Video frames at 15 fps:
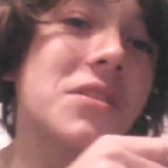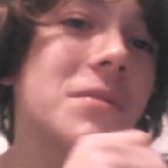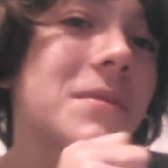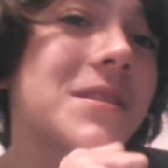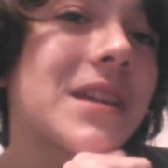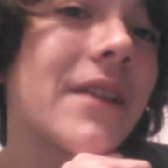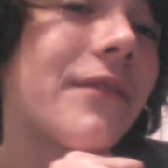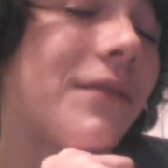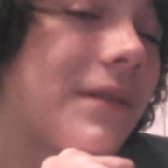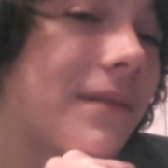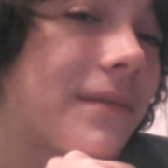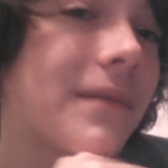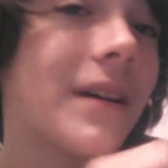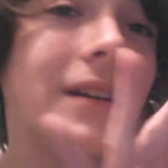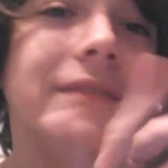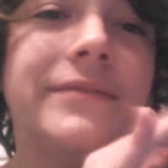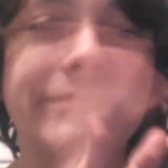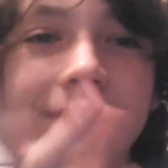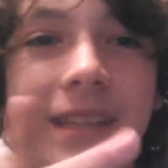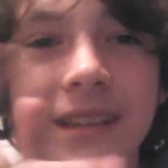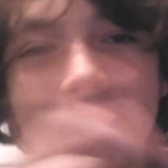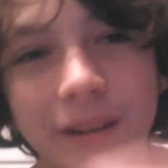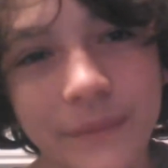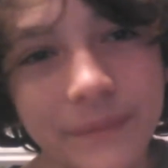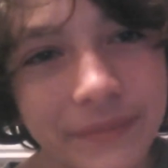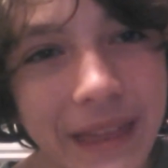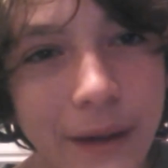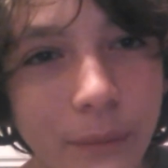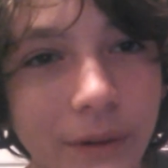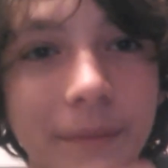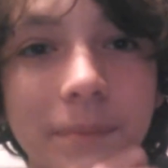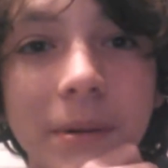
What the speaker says: all I'm gonna say that word,